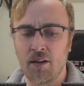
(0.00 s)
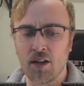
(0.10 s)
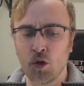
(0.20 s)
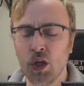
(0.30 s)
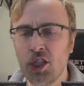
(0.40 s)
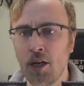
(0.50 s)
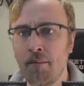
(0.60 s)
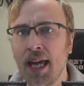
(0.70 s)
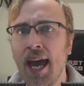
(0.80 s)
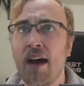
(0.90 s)
Christian
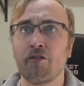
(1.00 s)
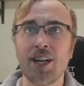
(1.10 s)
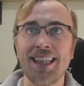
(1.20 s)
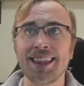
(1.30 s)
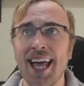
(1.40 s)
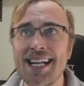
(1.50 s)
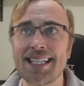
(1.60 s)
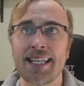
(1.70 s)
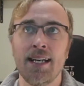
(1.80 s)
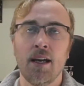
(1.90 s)
McCaffrey
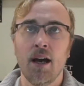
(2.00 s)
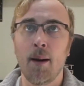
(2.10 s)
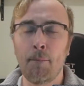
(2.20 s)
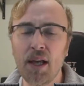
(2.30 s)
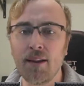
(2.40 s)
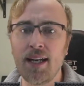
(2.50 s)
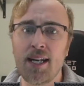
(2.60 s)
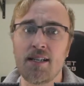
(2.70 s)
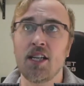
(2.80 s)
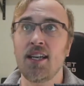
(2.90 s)
light
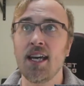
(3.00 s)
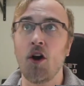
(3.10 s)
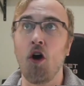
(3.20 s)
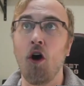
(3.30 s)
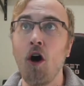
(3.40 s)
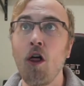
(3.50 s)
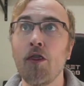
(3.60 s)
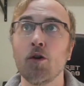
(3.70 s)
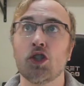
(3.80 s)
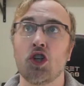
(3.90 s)
ability to get all
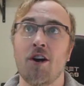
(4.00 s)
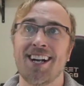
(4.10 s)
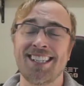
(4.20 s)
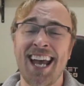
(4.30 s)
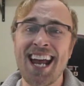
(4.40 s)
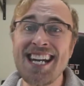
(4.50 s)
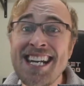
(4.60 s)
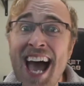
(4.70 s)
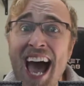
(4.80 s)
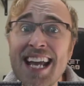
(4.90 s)
those targets,
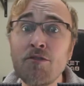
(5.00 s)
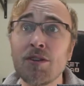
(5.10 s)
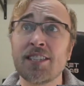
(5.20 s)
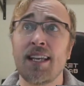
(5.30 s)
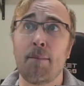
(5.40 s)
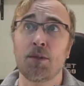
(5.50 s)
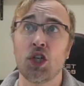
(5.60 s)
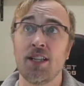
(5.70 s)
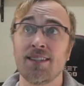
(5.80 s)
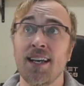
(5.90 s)
9
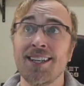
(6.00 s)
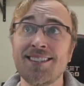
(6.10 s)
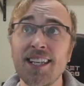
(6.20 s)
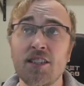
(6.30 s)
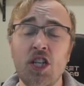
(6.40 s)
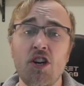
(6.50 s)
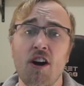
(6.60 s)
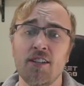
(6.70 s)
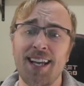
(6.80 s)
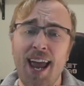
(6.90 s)
receptions, 60
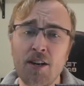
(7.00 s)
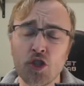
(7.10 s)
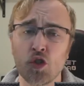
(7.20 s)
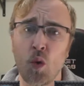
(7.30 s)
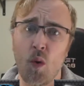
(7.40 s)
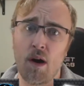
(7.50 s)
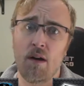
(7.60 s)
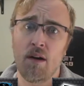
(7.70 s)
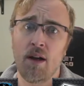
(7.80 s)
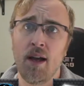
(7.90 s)
yards, and a score.
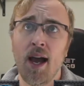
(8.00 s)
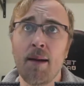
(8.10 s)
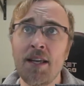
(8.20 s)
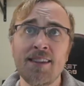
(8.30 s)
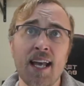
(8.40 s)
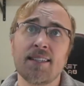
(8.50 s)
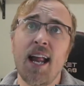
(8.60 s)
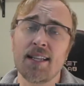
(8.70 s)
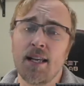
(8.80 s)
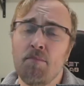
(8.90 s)
That's
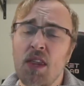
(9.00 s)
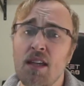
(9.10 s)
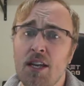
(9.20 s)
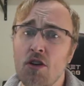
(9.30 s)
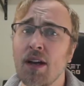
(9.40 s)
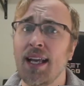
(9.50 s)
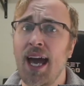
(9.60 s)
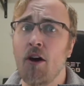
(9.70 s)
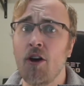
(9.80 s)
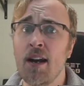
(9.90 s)
not something that you can
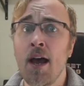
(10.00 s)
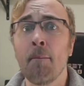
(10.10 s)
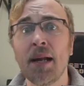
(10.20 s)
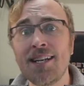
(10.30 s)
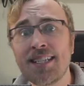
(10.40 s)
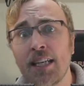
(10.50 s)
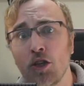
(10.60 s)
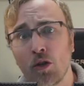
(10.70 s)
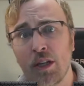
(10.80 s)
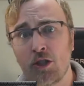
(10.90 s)
count on, but until
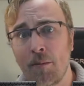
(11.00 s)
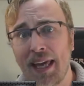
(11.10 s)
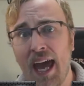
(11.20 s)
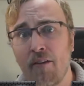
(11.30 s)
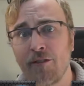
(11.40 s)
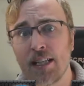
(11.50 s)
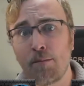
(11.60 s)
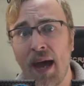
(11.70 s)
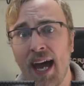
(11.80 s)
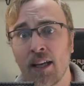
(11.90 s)
Christian McCaffrey is
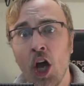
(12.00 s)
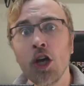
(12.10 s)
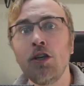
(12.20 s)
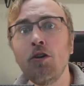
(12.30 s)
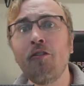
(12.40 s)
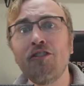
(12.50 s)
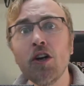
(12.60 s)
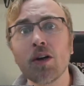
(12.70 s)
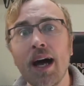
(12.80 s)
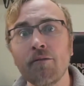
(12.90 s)
back, you
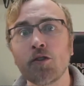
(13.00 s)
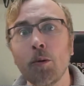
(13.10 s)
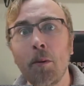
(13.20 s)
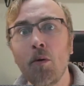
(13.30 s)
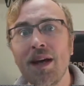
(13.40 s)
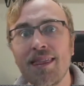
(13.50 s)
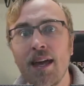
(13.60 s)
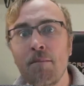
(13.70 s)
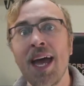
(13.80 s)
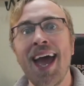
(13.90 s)
feel comfortable with
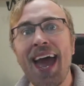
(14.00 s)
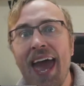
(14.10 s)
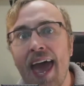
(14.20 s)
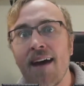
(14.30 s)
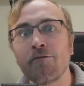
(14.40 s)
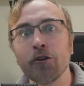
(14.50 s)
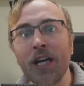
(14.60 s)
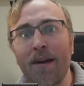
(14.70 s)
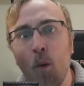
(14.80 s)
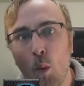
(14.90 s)
him
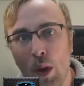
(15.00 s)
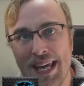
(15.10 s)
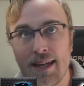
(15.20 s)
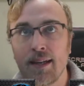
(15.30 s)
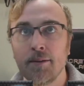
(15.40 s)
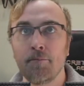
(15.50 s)
every week.